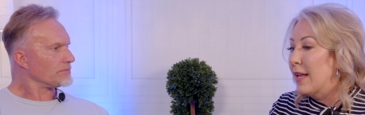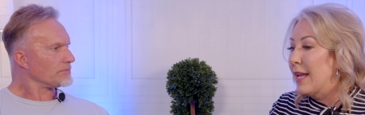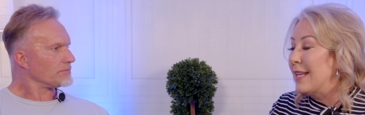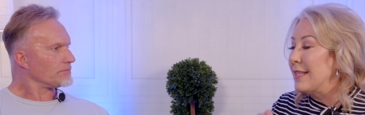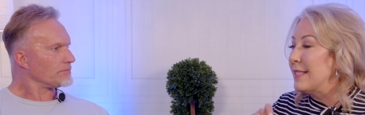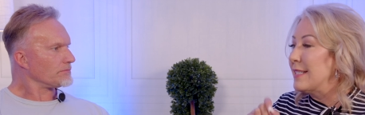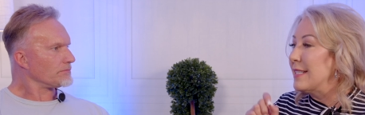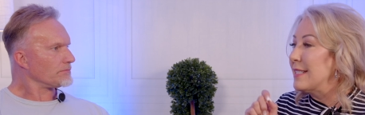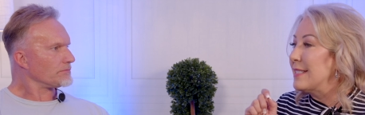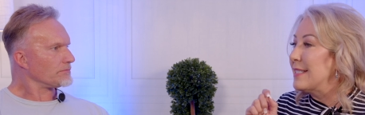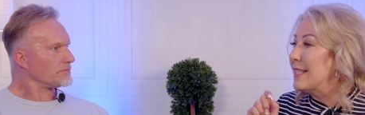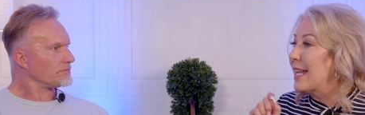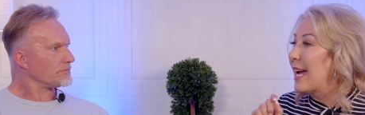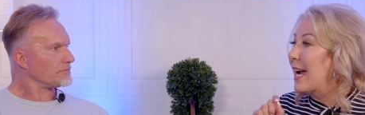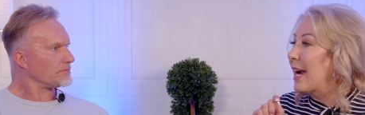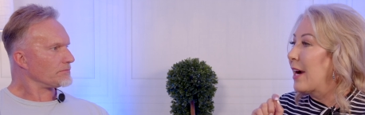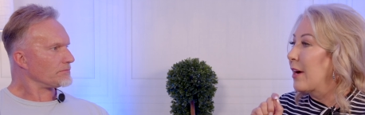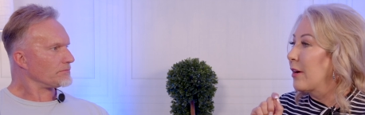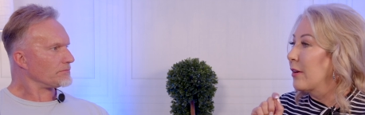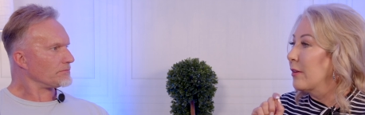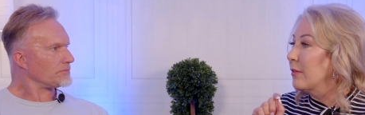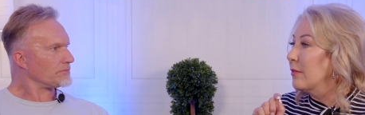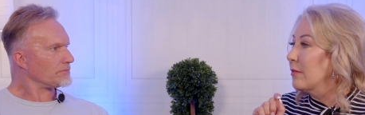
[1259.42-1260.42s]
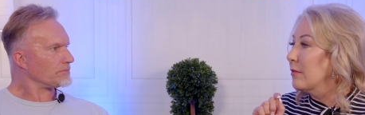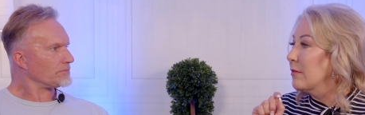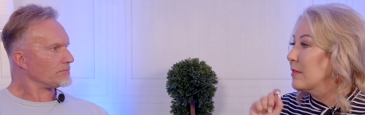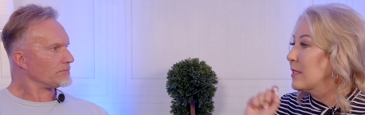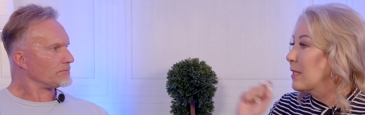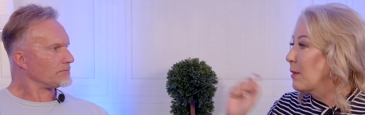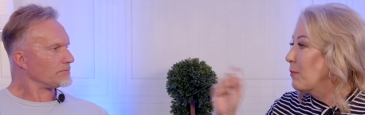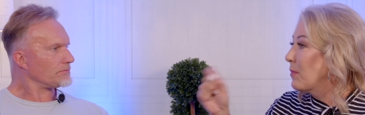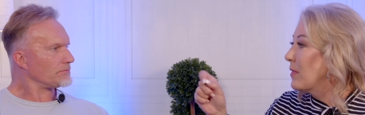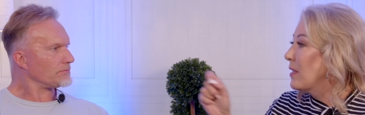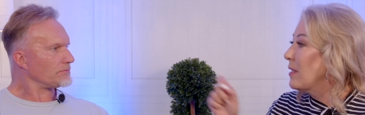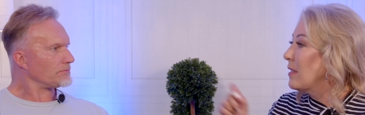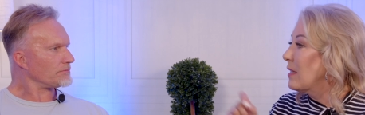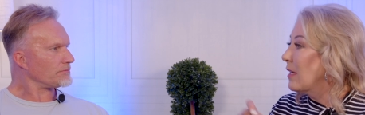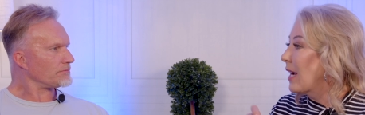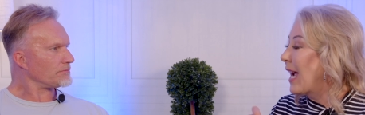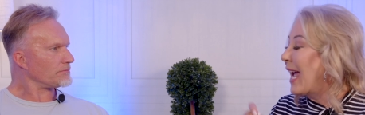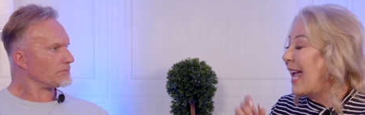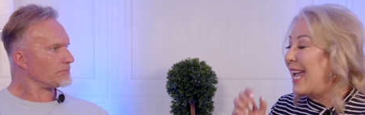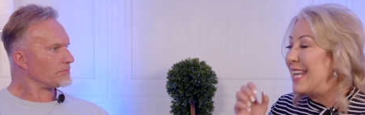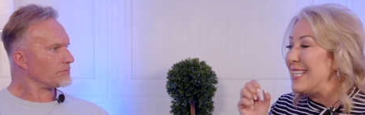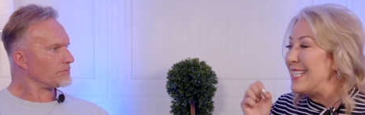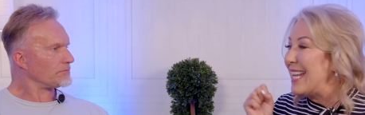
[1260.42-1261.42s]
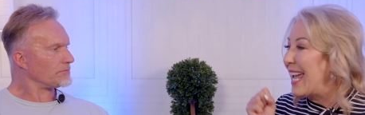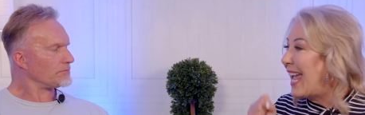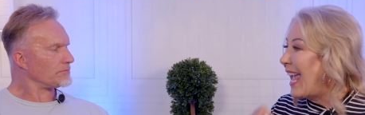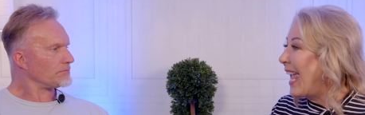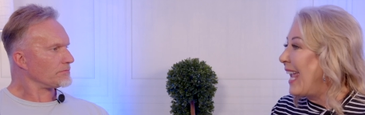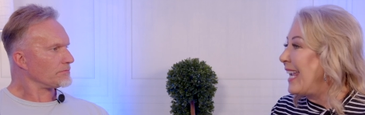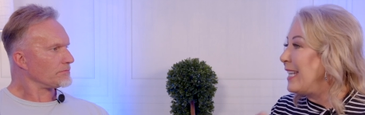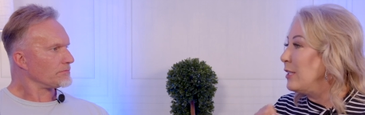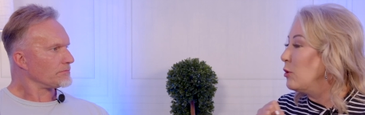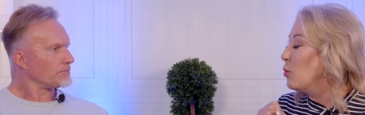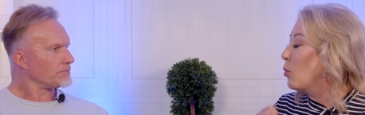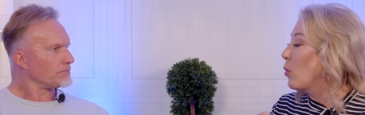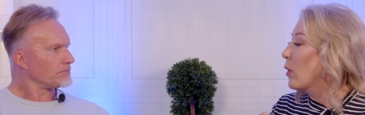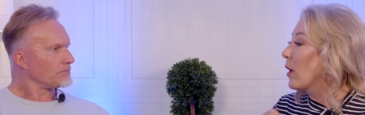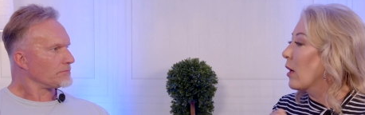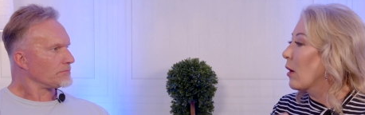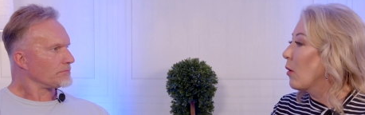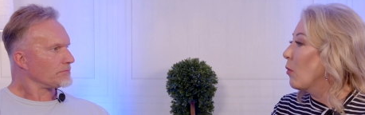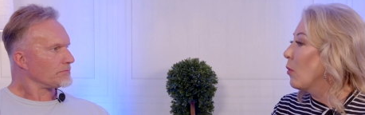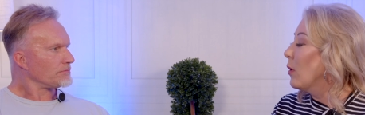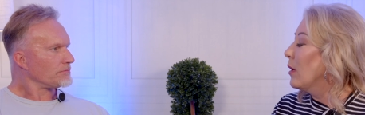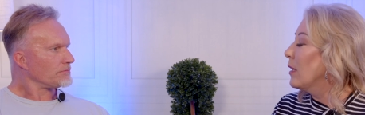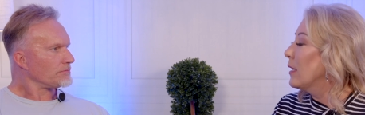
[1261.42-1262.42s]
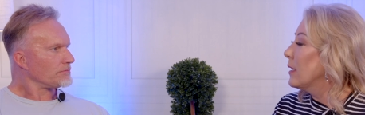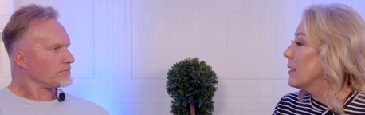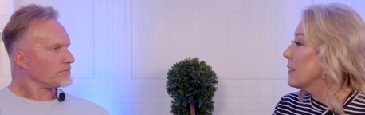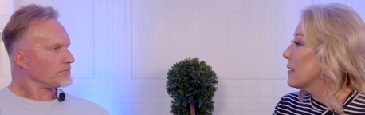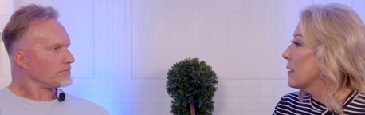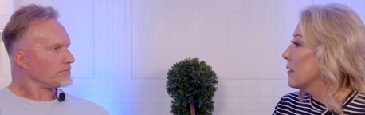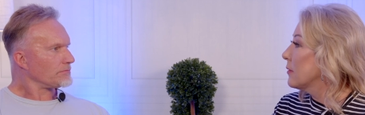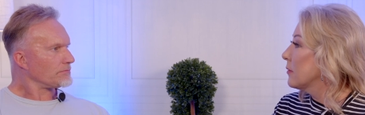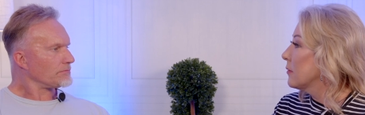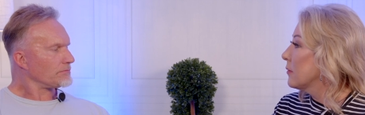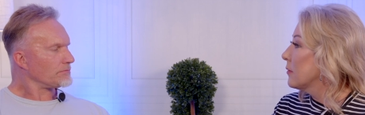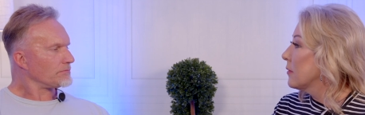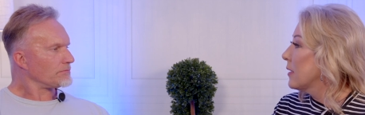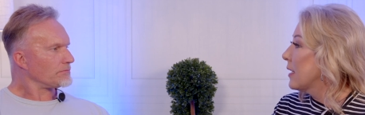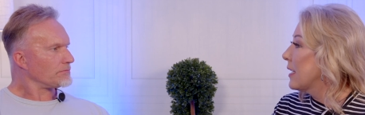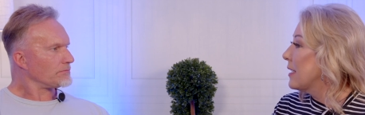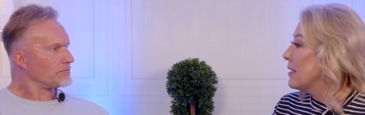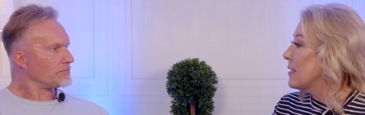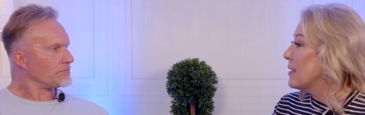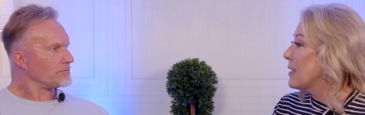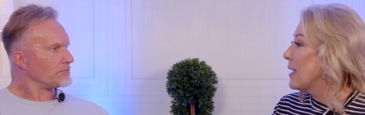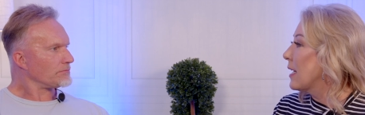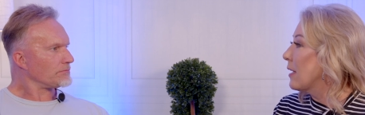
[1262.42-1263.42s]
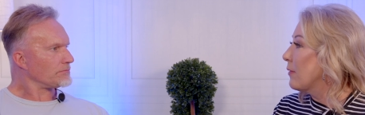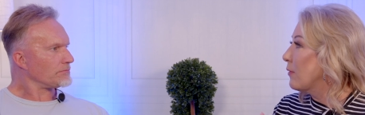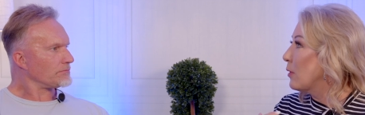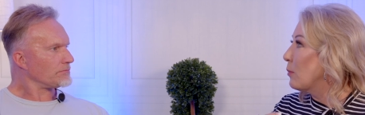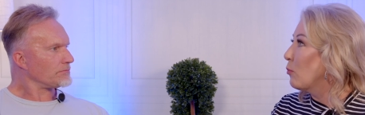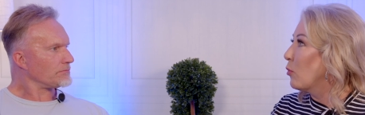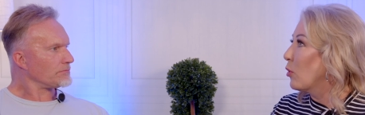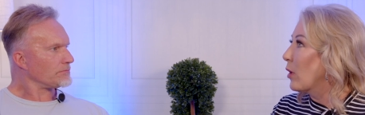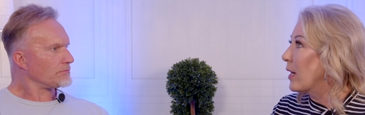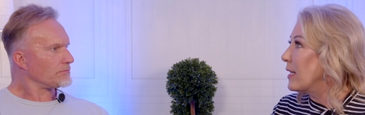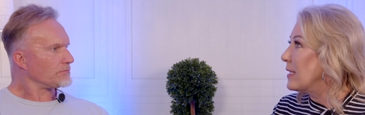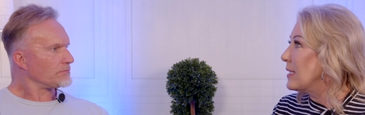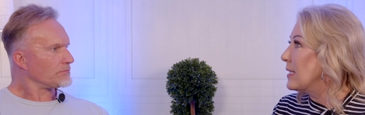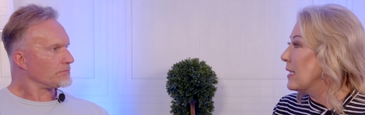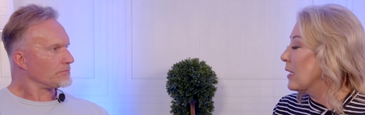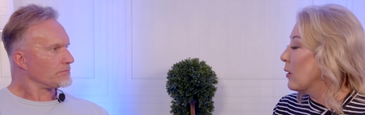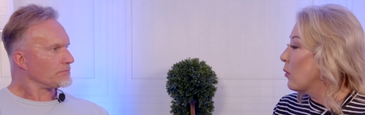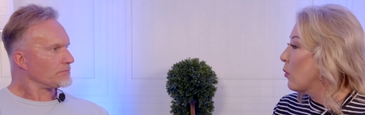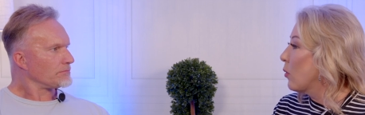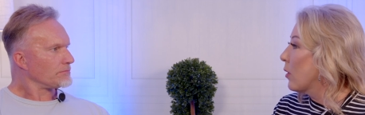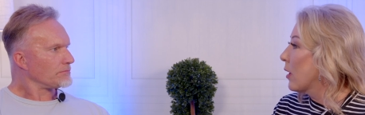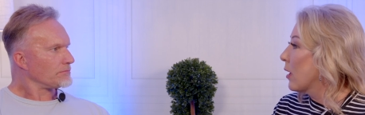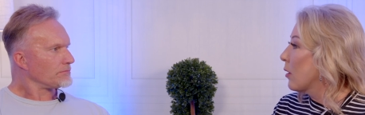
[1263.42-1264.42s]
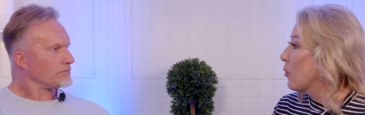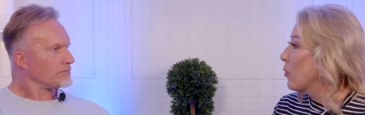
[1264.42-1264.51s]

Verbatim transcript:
Speaker 1: and desire something I had to hate where I was instead of embracing where I